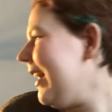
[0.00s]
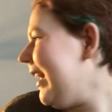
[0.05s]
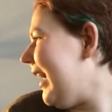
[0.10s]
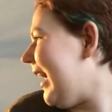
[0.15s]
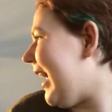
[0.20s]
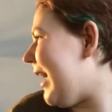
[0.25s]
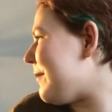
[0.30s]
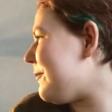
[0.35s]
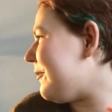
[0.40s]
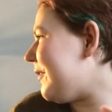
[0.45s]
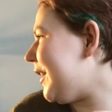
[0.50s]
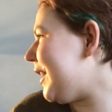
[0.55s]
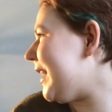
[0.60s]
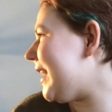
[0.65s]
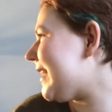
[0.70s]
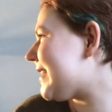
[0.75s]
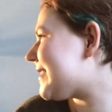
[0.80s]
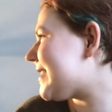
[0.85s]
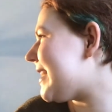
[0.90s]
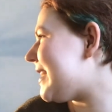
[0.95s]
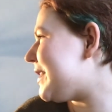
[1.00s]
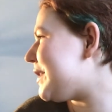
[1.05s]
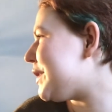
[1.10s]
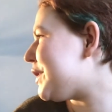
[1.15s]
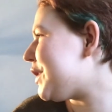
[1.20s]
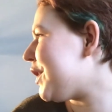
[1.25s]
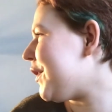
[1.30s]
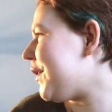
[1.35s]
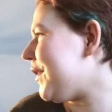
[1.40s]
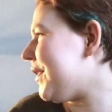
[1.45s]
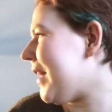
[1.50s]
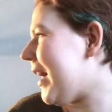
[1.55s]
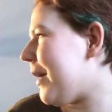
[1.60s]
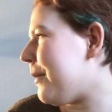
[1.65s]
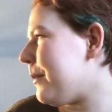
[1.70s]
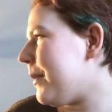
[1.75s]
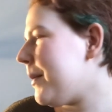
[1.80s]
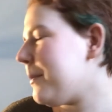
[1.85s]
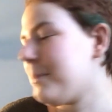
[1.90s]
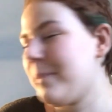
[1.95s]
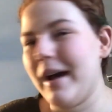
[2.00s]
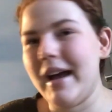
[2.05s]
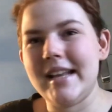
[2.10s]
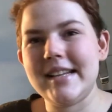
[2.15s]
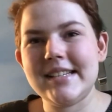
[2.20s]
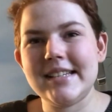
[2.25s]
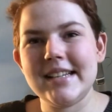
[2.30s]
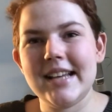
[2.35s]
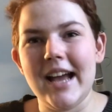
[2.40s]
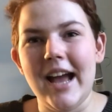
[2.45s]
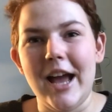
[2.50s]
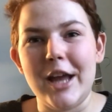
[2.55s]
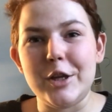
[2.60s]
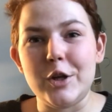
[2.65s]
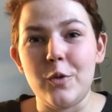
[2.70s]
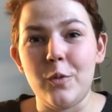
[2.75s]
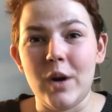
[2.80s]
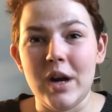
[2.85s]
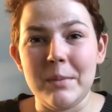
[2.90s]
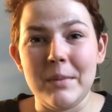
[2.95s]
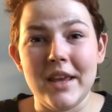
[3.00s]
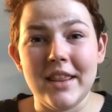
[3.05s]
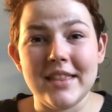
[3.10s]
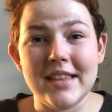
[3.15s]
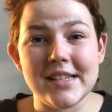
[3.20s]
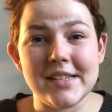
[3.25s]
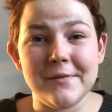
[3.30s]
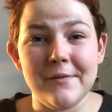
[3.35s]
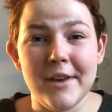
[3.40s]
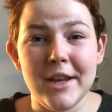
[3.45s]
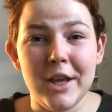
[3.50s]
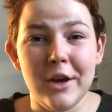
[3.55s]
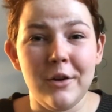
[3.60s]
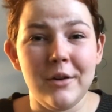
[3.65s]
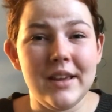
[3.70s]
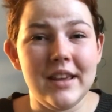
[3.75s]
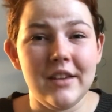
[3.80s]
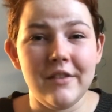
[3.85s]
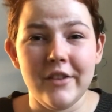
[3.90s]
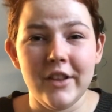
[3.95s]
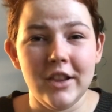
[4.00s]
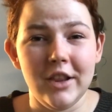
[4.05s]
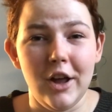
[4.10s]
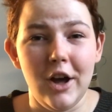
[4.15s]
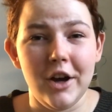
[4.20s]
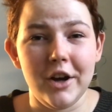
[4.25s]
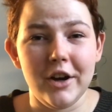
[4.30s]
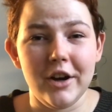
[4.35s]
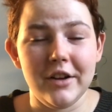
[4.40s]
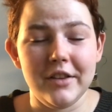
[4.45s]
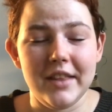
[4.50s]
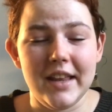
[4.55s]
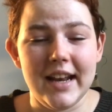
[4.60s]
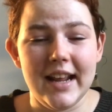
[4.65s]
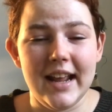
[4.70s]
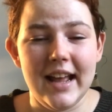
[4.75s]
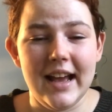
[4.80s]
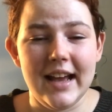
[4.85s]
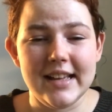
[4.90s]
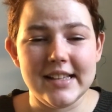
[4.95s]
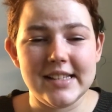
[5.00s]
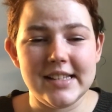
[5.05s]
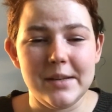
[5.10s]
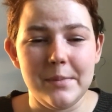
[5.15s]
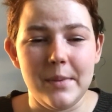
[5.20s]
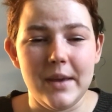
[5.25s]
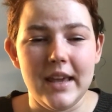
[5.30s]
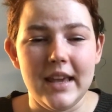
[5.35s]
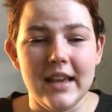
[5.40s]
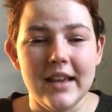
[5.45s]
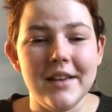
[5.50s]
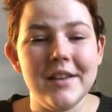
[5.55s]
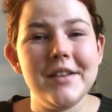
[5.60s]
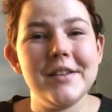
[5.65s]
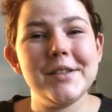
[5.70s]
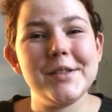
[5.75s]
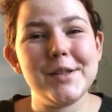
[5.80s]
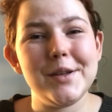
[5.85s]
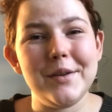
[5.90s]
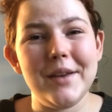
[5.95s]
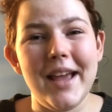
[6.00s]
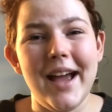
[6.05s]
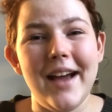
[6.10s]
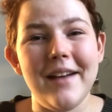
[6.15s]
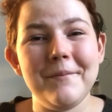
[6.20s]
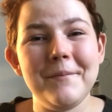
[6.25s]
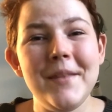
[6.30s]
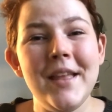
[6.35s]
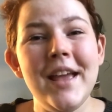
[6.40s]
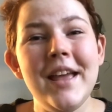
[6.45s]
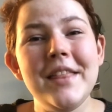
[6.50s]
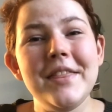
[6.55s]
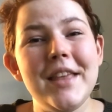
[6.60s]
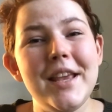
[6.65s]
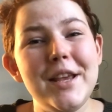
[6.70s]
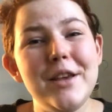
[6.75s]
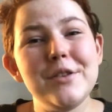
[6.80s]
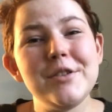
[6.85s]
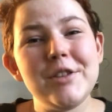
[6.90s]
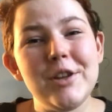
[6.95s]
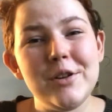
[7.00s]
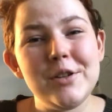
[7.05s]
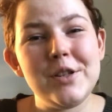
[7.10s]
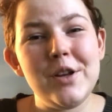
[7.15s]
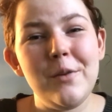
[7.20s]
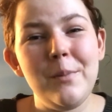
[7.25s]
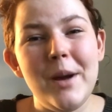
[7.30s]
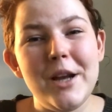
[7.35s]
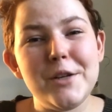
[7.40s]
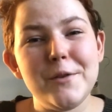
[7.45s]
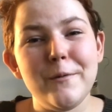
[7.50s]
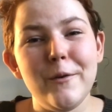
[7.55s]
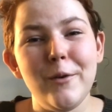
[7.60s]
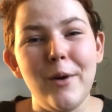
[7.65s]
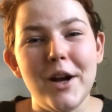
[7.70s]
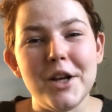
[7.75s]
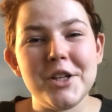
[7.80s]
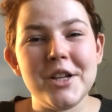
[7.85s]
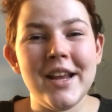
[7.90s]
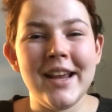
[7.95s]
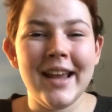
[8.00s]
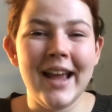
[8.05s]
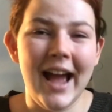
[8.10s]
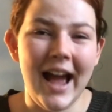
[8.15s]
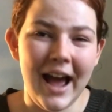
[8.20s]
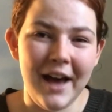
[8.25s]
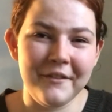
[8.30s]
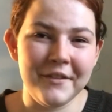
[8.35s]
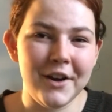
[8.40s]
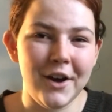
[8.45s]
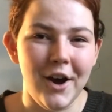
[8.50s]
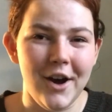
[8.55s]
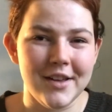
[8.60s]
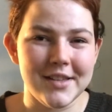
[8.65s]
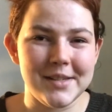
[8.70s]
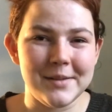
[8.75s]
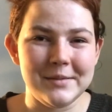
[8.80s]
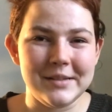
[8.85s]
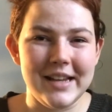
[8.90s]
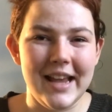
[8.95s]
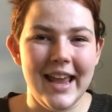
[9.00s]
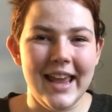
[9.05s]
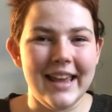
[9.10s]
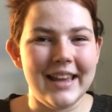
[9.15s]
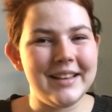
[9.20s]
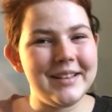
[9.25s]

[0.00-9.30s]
I'm very excited to show you them, but I don't want to make this video even longer than it has to be. So yeah, thank you so much for watching. Have an awesome day.